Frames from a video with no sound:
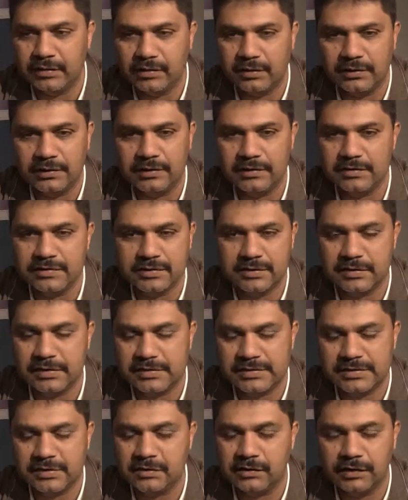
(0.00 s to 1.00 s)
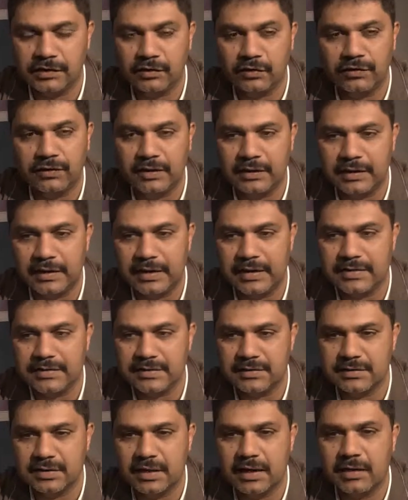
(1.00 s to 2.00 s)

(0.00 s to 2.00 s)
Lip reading: You know, it's certainly not the case.